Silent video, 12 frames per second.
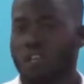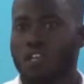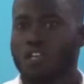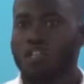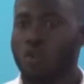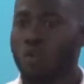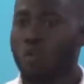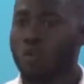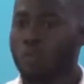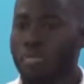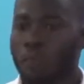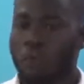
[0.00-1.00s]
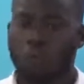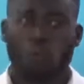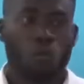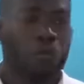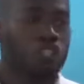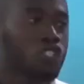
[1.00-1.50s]
So
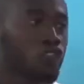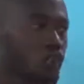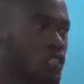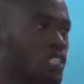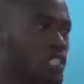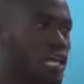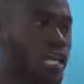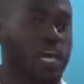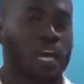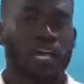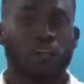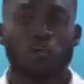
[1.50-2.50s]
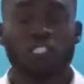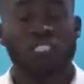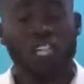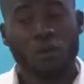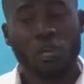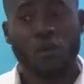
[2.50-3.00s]
we want to go to GII, which is
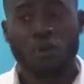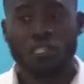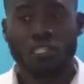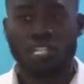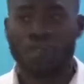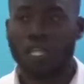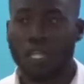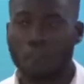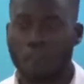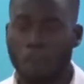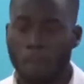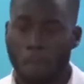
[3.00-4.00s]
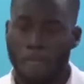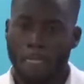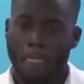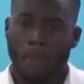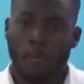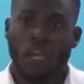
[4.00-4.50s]
currently hosting this platform,
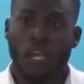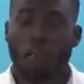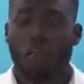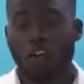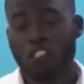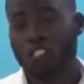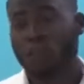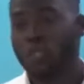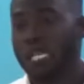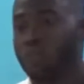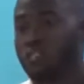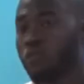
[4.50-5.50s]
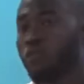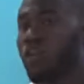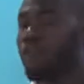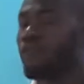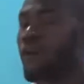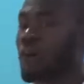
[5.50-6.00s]
and partner with them to
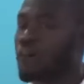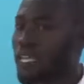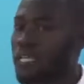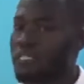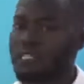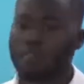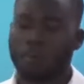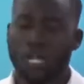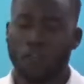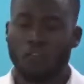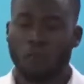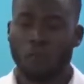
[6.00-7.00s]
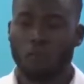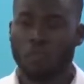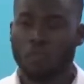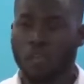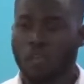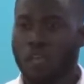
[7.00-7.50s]
revamp the existing platform
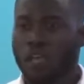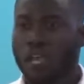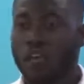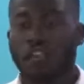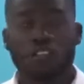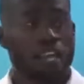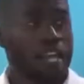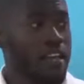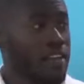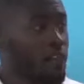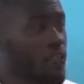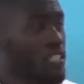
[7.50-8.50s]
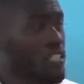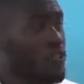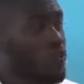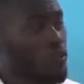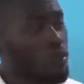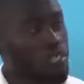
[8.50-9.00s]
and reach its
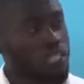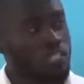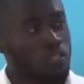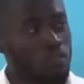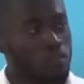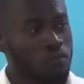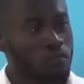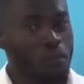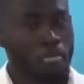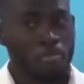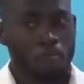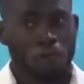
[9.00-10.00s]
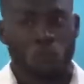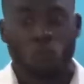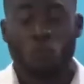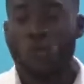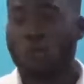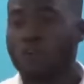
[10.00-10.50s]
full potential.
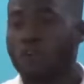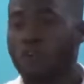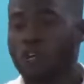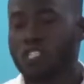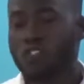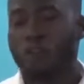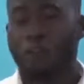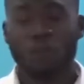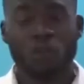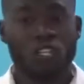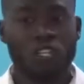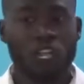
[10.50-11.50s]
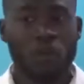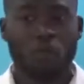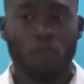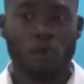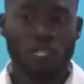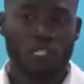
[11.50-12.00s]
We will be focusing on building a
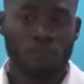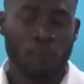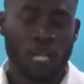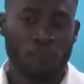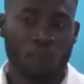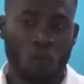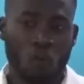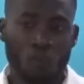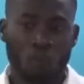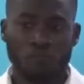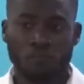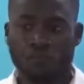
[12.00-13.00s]
robust platform